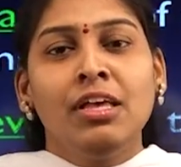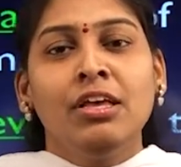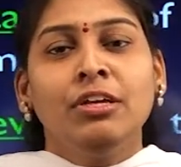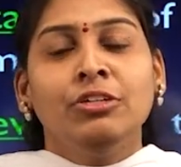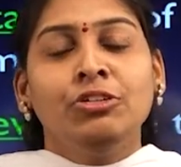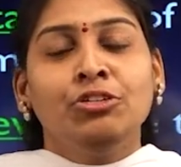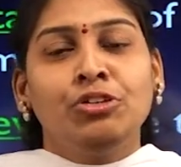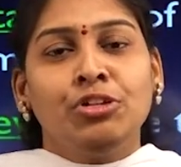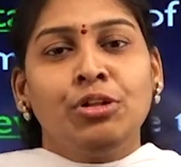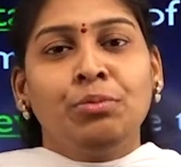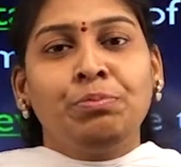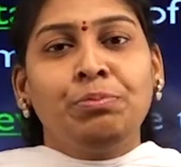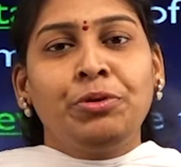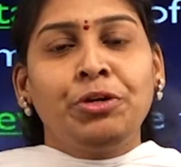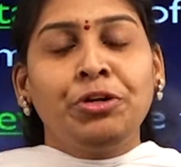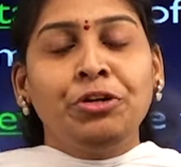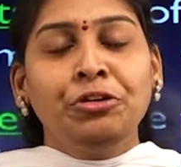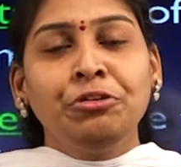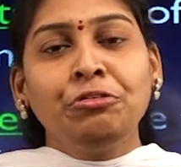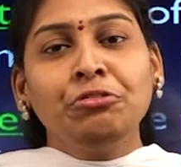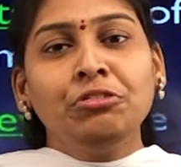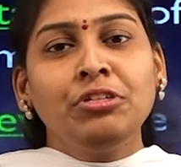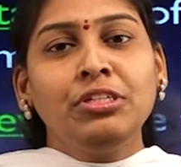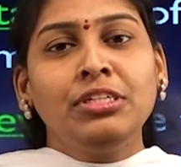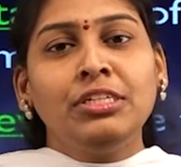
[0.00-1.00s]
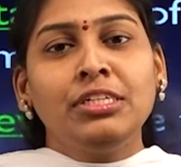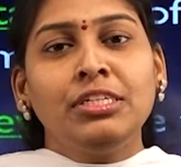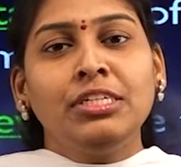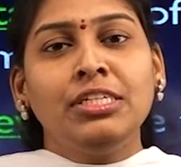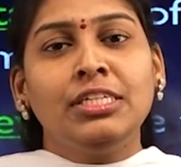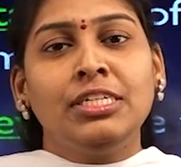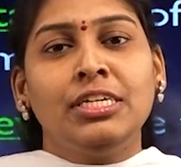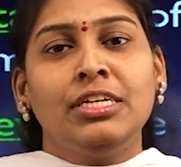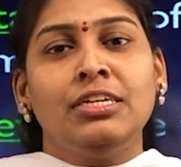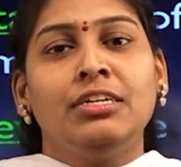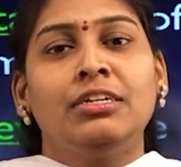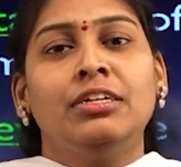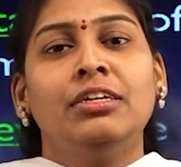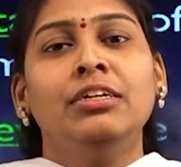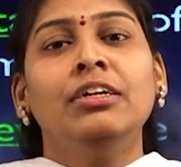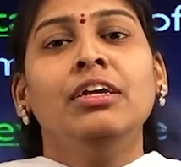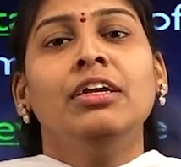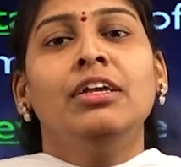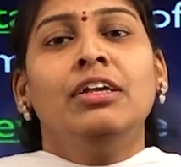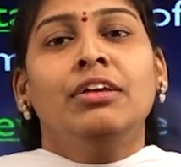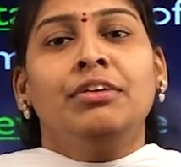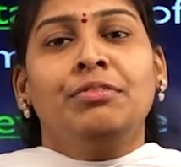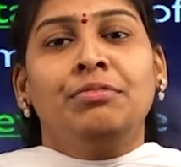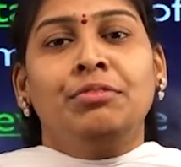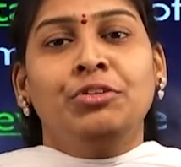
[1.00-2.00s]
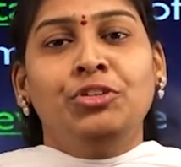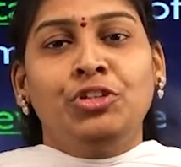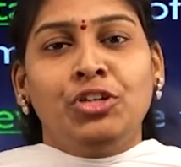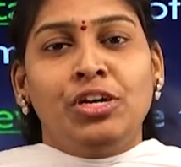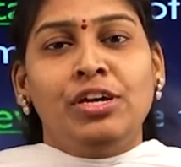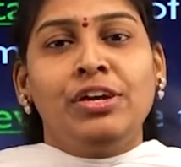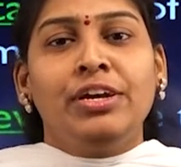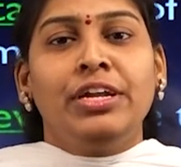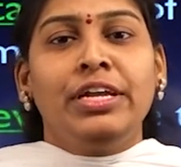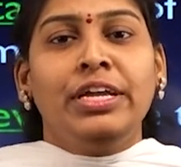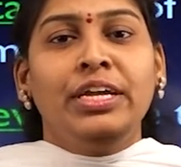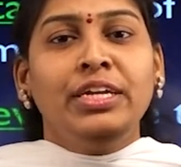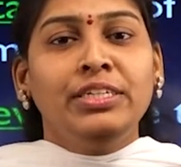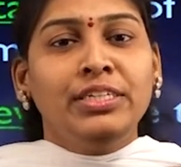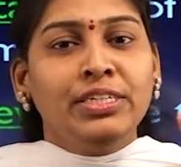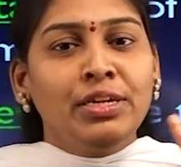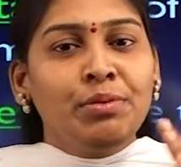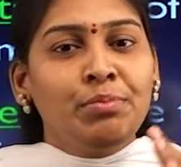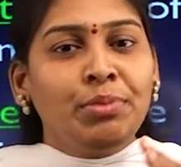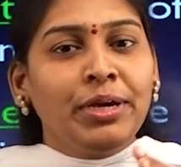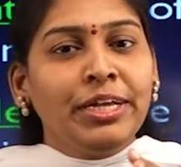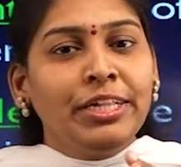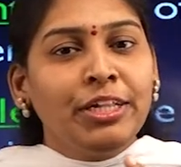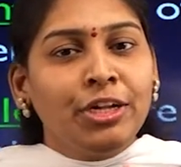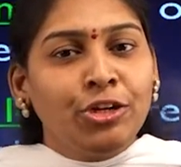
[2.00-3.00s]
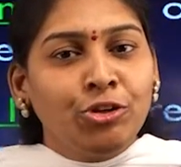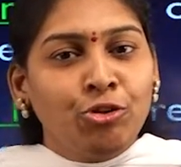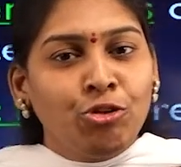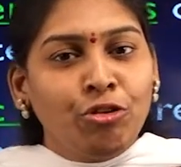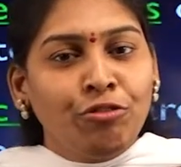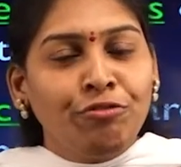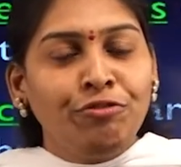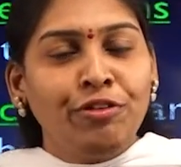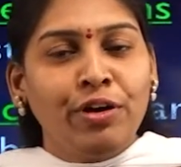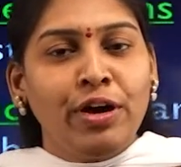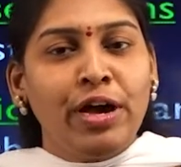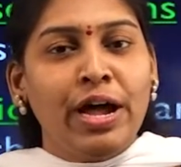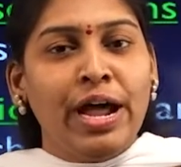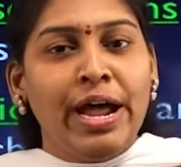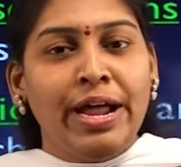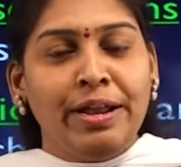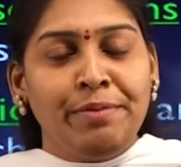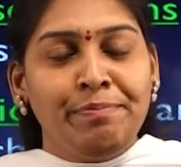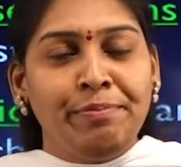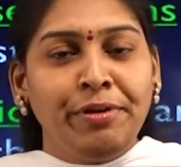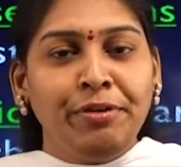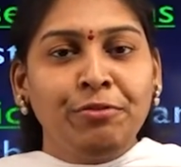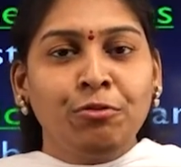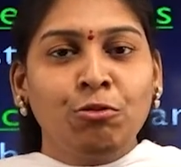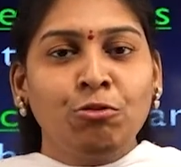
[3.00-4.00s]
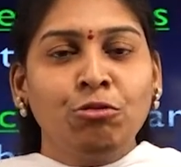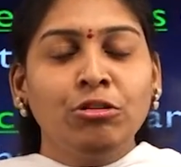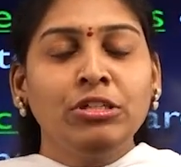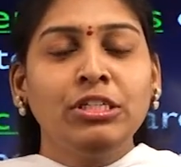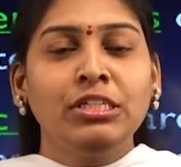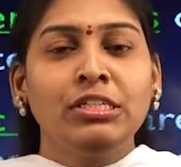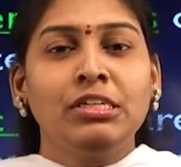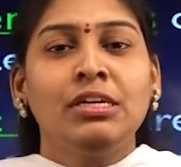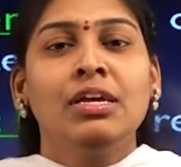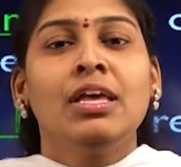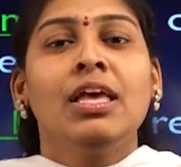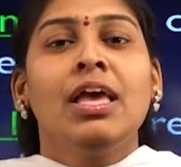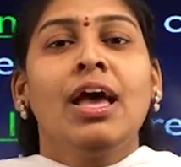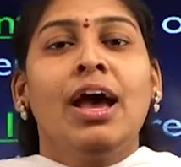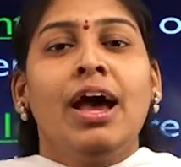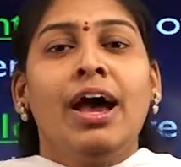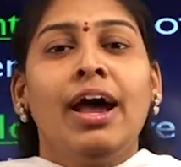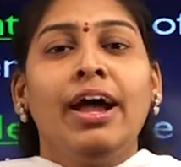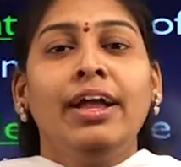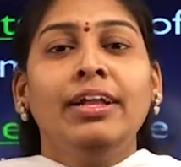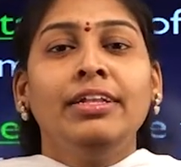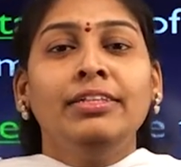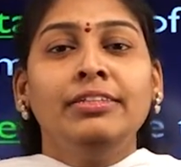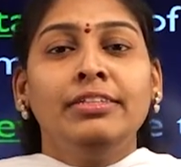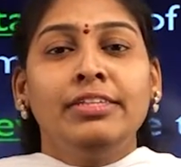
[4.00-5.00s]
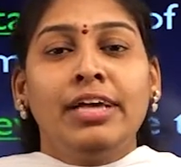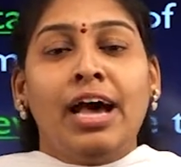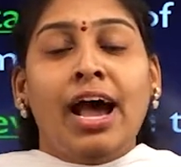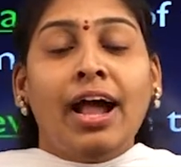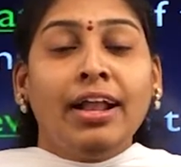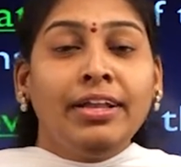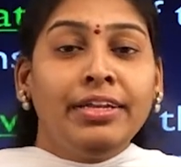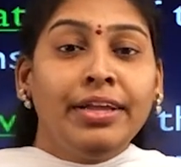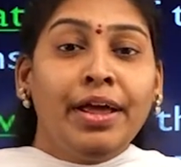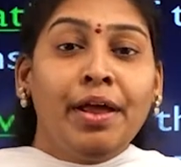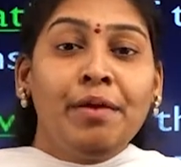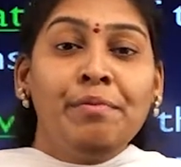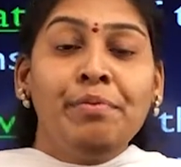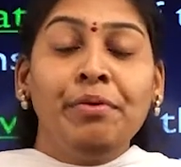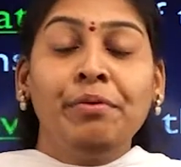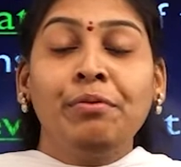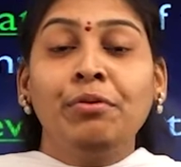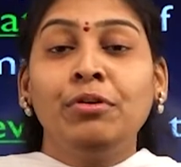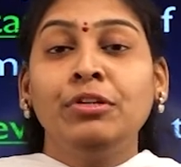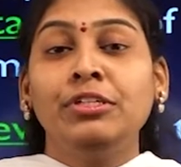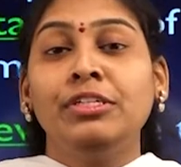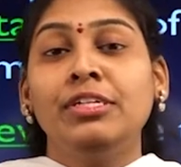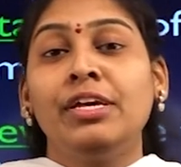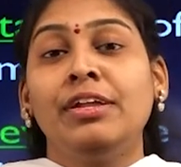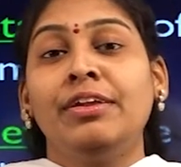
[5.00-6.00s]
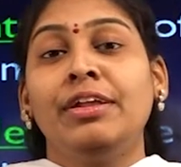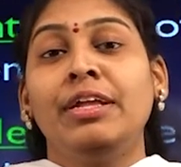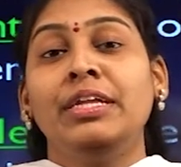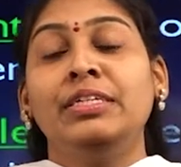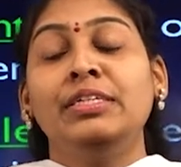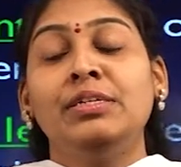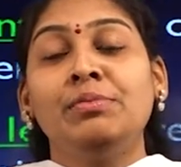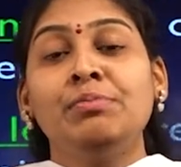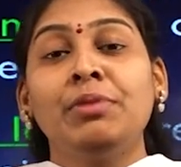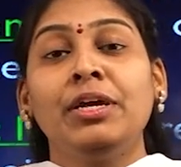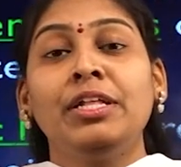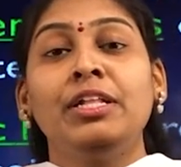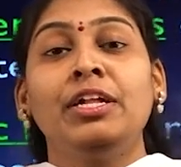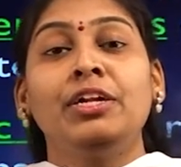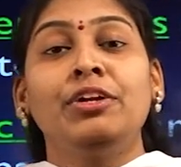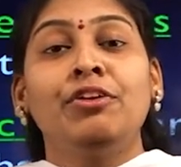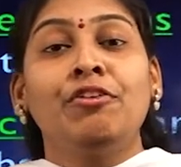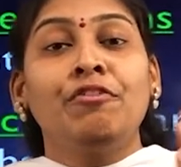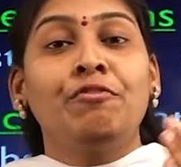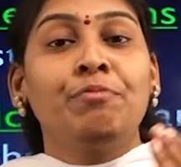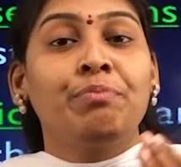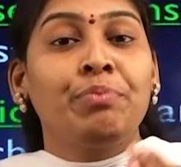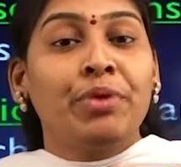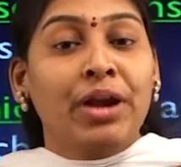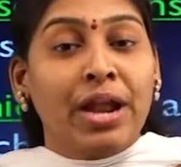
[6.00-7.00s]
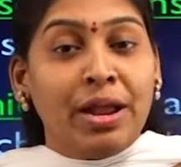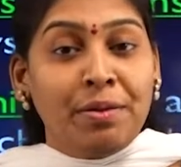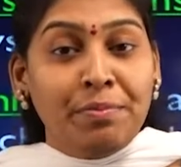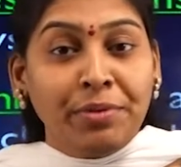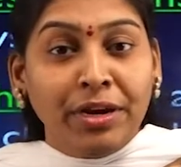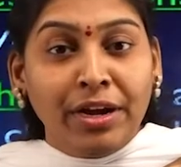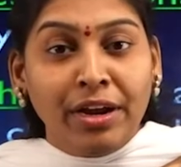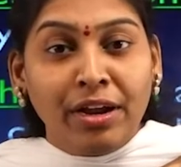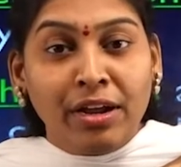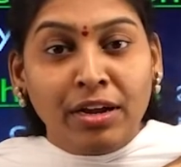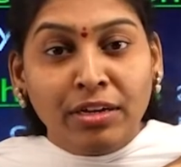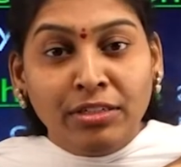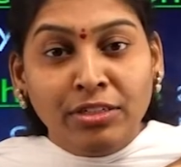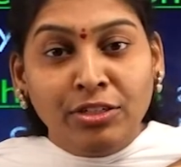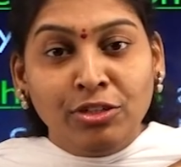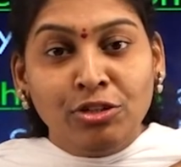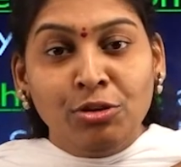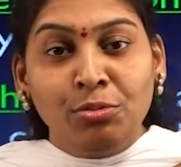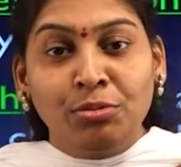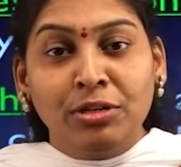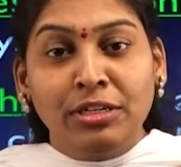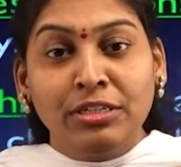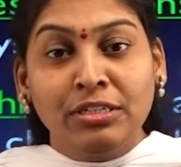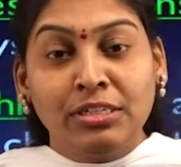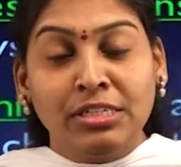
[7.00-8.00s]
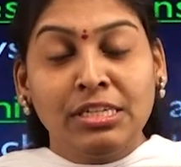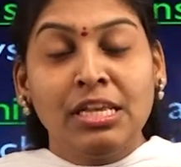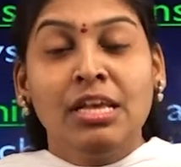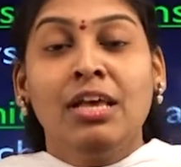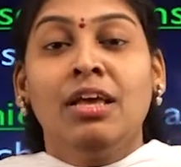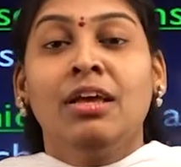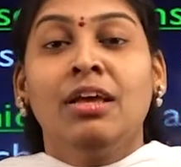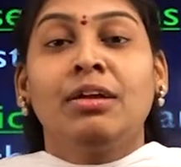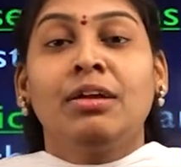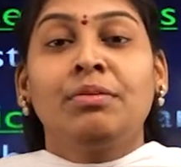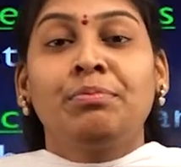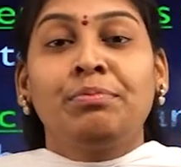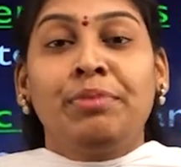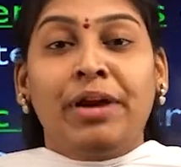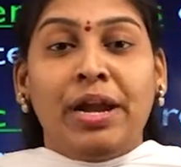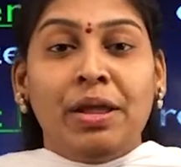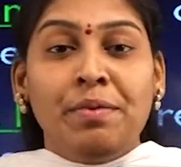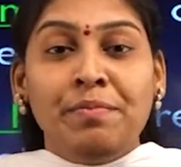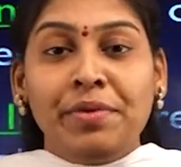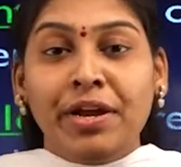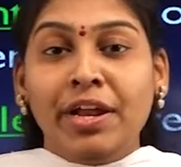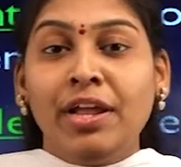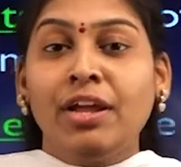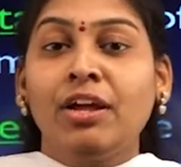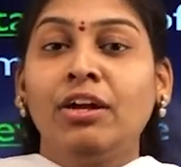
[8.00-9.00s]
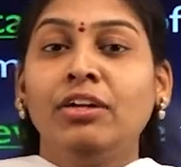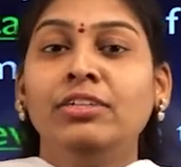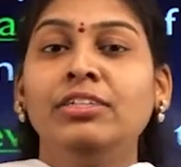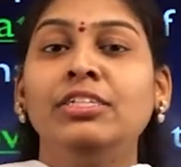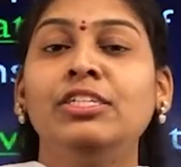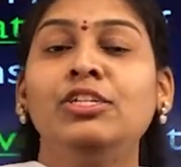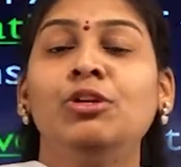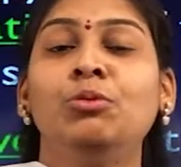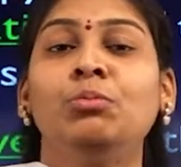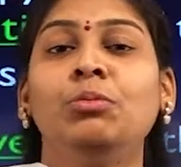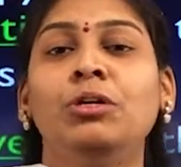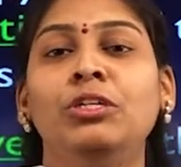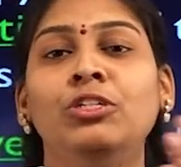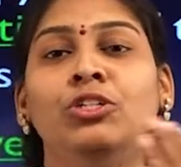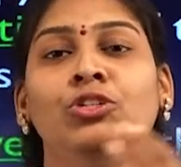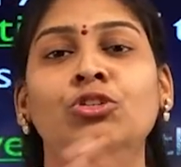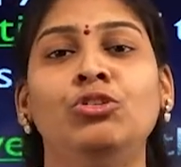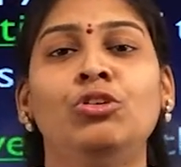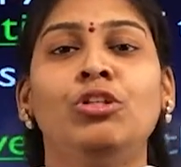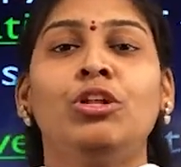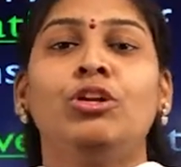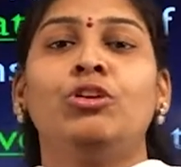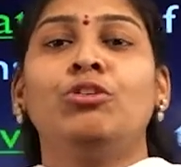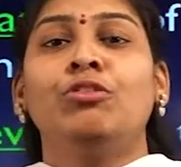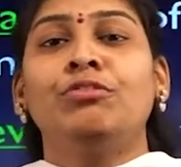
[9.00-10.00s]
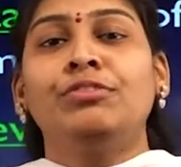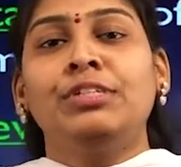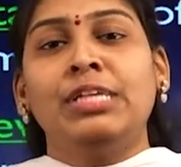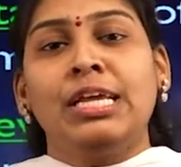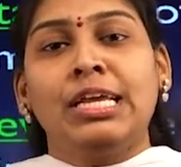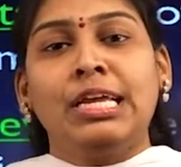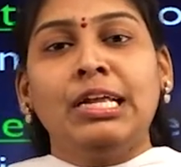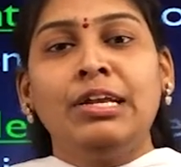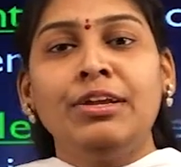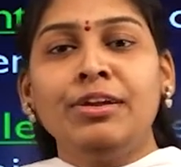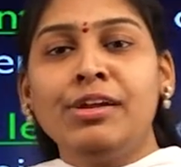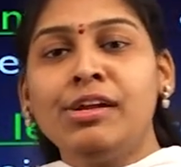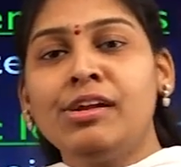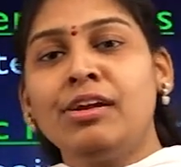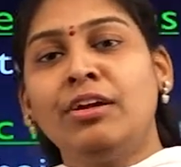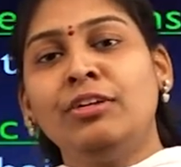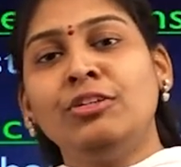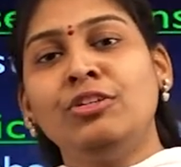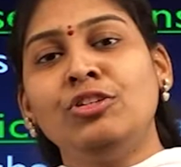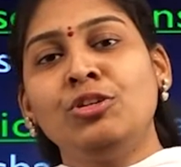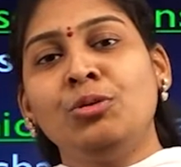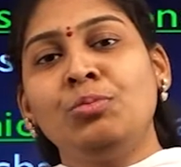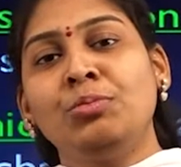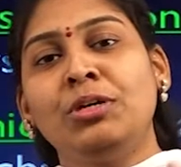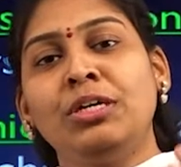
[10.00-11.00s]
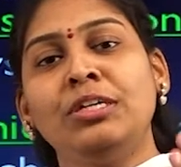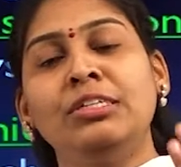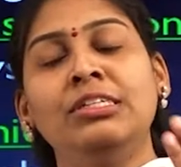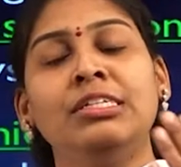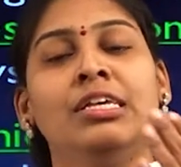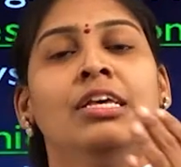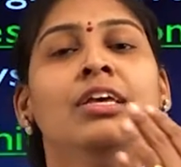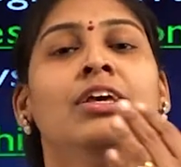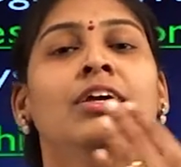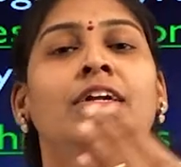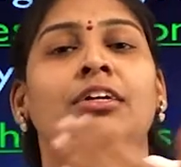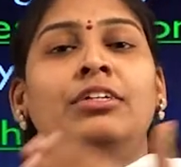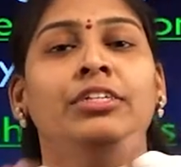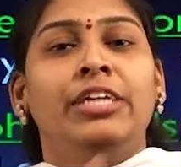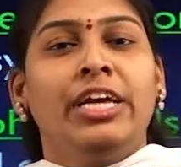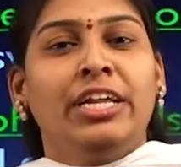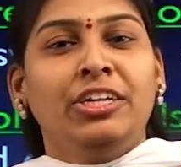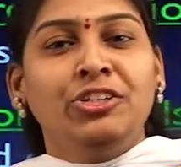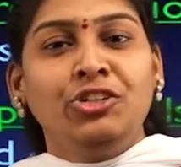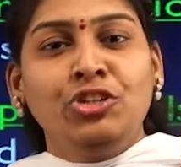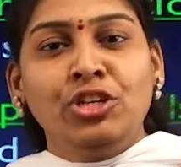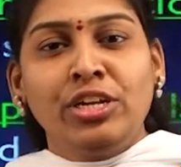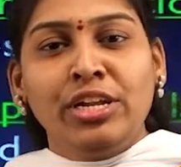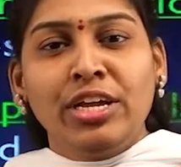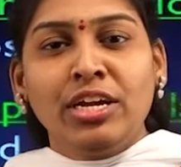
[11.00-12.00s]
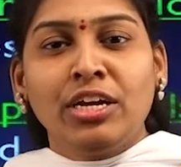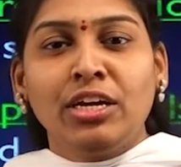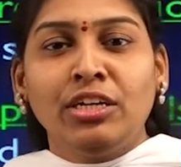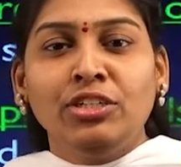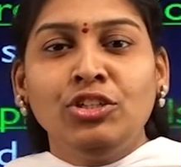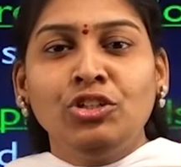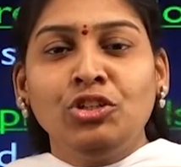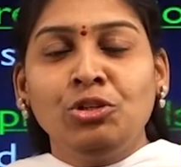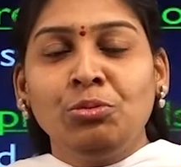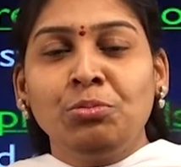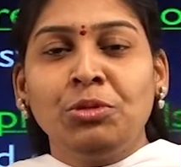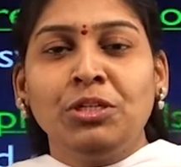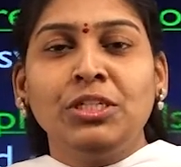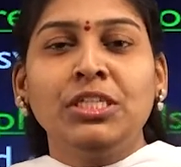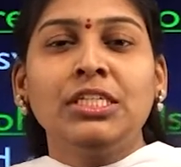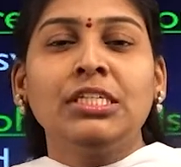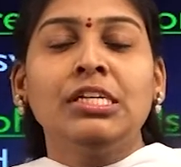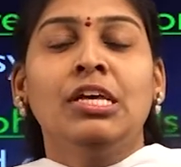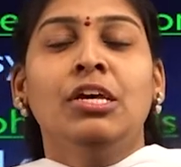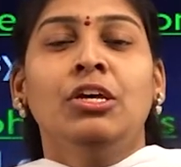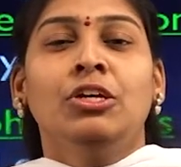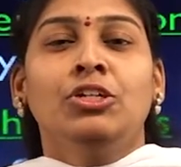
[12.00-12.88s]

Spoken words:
So the producers here, which are eaten by that of herbivores, and that herbivores are eaten by that of primary consumers to that of secondary consumers, tertiary consumers.